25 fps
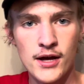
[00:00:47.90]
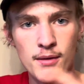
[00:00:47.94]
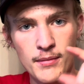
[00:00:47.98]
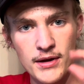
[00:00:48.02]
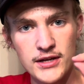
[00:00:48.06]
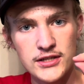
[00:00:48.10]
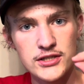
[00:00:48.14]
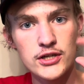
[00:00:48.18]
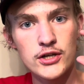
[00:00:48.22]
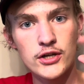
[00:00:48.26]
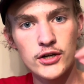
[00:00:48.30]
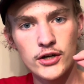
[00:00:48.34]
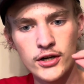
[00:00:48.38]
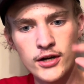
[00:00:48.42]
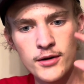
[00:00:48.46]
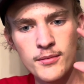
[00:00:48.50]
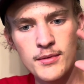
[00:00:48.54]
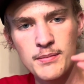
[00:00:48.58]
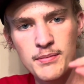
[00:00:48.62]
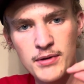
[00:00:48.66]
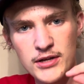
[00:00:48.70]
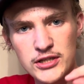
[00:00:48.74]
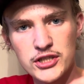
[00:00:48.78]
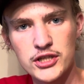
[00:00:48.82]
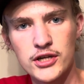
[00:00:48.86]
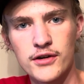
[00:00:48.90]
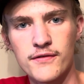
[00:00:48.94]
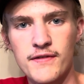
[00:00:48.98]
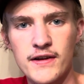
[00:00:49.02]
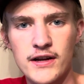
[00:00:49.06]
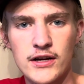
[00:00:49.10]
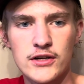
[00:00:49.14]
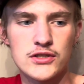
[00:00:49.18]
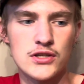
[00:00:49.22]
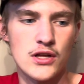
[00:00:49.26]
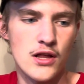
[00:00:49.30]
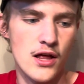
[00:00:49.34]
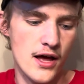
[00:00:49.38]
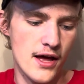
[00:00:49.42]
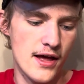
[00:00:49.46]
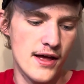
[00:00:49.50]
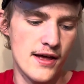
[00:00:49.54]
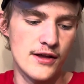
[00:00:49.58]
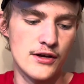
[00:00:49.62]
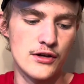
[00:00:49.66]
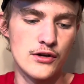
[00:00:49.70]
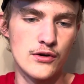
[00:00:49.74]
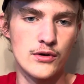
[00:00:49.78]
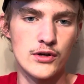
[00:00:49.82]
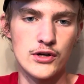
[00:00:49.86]
Basically, you're gonna be pinching your fingers a lot, and
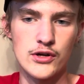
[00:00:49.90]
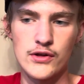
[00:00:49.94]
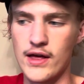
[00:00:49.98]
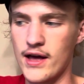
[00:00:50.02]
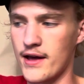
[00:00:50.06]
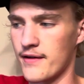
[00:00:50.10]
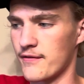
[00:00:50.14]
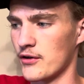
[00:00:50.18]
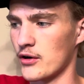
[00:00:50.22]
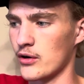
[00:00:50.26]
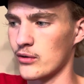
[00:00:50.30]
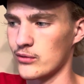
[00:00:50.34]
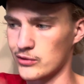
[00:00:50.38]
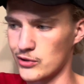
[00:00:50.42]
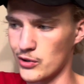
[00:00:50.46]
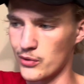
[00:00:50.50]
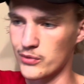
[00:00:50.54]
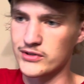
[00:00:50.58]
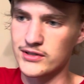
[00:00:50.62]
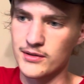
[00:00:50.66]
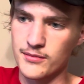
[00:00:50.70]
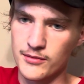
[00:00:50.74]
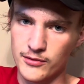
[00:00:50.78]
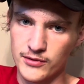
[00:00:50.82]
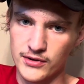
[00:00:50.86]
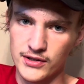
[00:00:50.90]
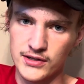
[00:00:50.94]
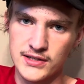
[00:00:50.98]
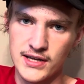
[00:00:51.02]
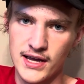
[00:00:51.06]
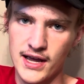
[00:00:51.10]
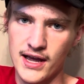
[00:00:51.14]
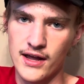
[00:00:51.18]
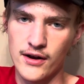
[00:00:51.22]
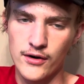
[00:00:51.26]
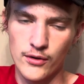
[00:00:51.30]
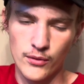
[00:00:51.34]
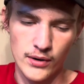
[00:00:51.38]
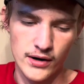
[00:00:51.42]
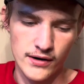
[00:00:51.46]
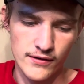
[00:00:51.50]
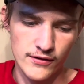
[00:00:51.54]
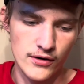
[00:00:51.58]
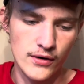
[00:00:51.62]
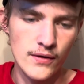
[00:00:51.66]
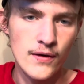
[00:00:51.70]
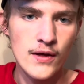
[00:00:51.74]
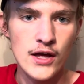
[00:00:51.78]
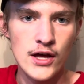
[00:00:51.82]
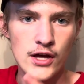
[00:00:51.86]
you could do that if you're doing something with this hand or
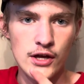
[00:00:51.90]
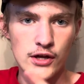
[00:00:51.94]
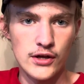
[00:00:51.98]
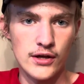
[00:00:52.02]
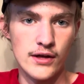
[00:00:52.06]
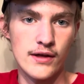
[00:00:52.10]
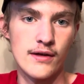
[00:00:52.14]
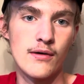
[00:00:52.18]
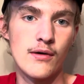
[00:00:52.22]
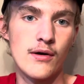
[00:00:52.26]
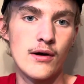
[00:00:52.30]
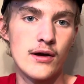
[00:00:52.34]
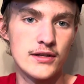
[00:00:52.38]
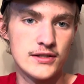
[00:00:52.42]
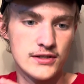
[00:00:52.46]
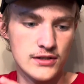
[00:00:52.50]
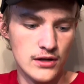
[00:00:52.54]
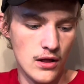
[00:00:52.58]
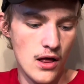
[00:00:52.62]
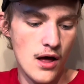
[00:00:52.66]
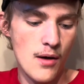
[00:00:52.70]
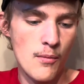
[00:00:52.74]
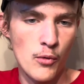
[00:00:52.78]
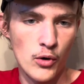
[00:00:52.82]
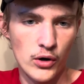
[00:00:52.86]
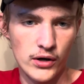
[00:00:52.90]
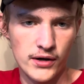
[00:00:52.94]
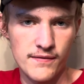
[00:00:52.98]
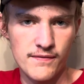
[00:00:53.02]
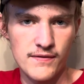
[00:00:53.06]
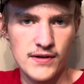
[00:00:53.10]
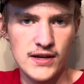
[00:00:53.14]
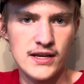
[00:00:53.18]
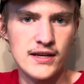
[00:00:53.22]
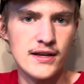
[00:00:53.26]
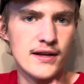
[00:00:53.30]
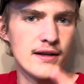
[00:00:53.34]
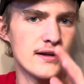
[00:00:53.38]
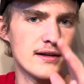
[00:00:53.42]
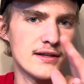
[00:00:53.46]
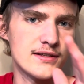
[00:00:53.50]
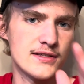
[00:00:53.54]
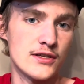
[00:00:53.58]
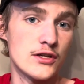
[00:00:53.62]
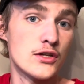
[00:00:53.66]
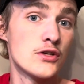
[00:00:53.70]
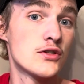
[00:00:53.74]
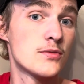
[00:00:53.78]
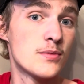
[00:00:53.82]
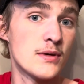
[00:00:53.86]
whatever. It's a lot more convenient because it
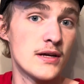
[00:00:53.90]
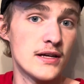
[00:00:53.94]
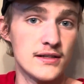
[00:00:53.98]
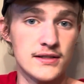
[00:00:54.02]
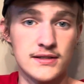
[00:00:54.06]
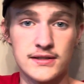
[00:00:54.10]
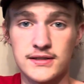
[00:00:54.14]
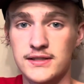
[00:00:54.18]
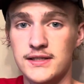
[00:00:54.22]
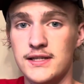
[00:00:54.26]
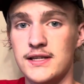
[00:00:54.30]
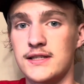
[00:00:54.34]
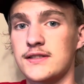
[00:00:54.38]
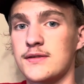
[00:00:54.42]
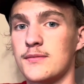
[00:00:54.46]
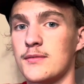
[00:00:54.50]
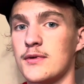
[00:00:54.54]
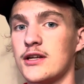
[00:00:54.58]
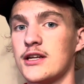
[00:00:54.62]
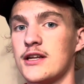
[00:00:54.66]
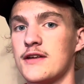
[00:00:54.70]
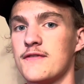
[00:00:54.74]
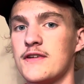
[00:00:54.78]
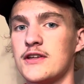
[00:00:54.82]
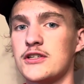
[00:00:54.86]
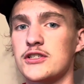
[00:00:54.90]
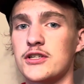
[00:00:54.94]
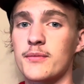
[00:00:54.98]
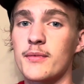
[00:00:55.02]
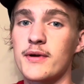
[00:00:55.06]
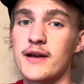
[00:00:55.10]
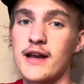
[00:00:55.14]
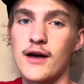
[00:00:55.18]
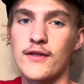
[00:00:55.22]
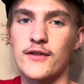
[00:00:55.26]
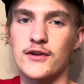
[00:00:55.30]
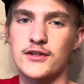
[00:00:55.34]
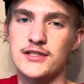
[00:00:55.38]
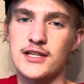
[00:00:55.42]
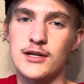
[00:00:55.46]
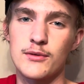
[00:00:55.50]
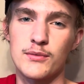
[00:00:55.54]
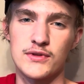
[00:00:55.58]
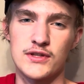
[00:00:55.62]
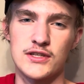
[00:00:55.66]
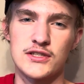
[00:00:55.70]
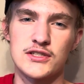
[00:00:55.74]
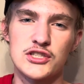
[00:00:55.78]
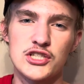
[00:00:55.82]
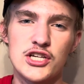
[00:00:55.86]
used to be an accessibility feature, but now they're saying with
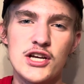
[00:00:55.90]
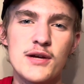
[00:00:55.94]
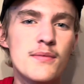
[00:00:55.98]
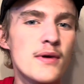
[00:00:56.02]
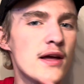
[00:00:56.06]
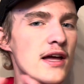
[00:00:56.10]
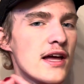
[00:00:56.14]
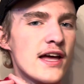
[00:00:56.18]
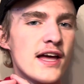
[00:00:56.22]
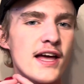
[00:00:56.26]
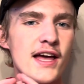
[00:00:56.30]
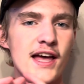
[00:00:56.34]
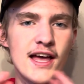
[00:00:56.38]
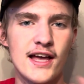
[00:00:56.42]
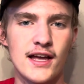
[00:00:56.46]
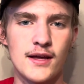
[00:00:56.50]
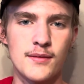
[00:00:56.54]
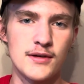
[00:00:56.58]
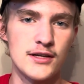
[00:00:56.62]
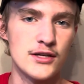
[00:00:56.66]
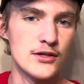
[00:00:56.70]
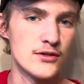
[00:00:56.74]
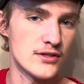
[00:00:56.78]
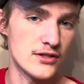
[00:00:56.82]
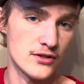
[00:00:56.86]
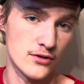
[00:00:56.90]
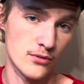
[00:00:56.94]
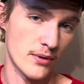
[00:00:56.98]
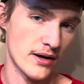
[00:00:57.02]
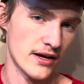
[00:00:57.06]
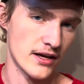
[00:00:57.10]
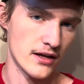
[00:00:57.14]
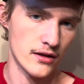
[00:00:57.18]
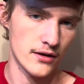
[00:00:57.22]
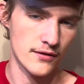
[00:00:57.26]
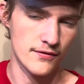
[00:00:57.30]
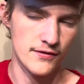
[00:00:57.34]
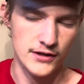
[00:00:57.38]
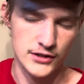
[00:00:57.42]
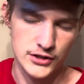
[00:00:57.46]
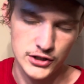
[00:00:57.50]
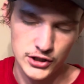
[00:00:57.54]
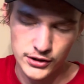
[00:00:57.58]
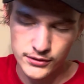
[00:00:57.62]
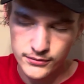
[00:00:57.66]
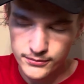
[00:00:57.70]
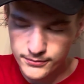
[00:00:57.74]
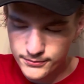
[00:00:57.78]
this chip, it can be used as a regular feature.